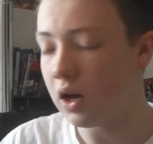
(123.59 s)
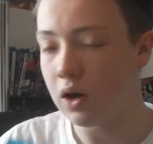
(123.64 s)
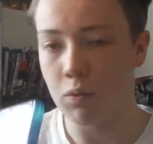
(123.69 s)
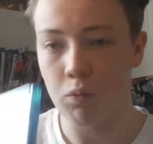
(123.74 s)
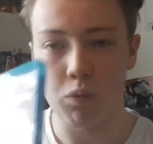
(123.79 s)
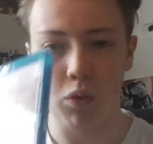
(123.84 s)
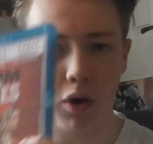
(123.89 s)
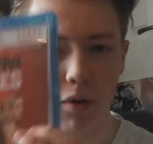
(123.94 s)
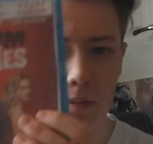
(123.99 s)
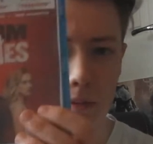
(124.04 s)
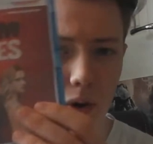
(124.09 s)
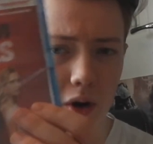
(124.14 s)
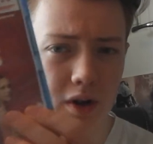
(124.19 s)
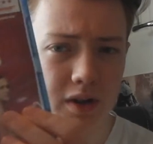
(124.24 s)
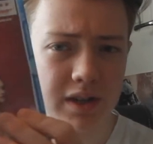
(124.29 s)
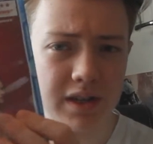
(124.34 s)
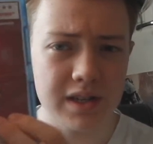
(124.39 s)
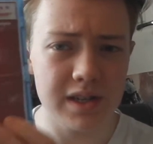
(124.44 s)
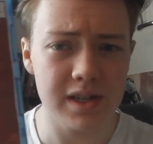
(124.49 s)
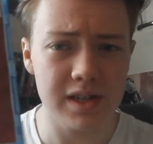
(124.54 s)
Warm
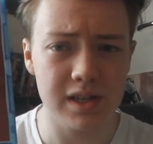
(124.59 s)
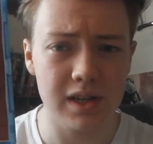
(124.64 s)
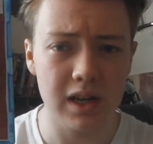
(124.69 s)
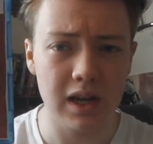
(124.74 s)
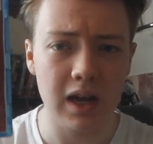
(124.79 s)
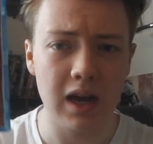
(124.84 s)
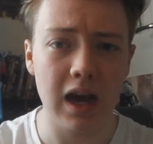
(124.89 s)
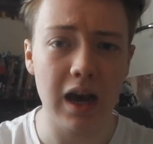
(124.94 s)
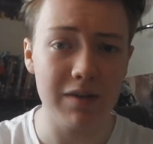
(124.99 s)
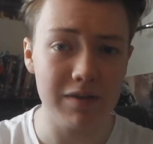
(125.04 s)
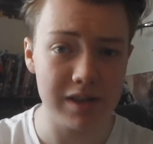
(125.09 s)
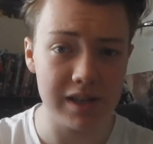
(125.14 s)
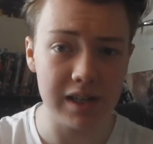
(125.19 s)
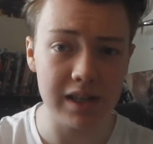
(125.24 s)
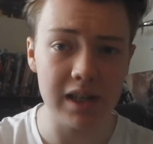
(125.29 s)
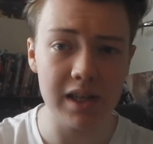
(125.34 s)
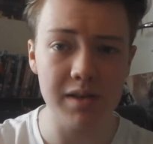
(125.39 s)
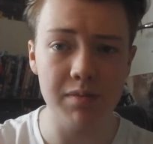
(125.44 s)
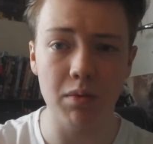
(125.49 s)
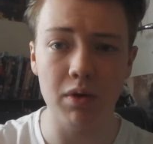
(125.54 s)
Bodies. Haven't seen
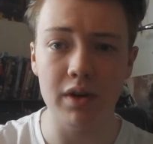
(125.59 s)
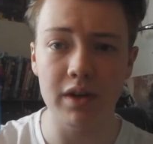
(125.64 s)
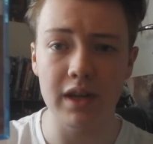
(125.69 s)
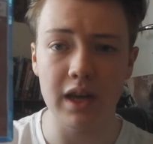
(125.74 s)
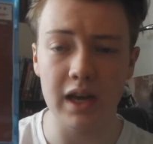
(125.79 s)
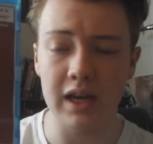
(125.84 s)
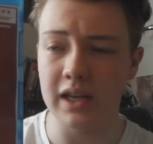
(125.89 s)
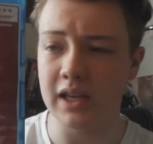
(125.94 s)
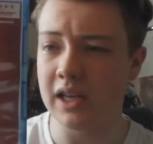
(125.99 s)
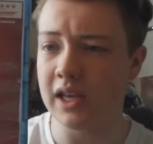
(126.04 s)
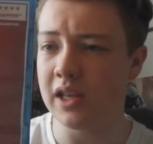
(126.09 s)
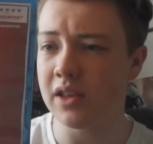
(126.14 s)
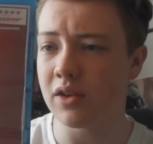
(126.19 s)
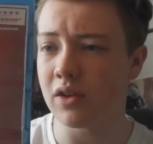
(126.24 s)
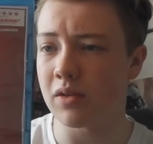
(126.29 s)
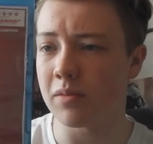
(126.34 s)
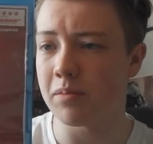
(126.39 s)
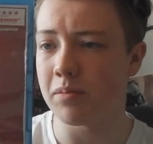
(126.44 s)
this one yet either,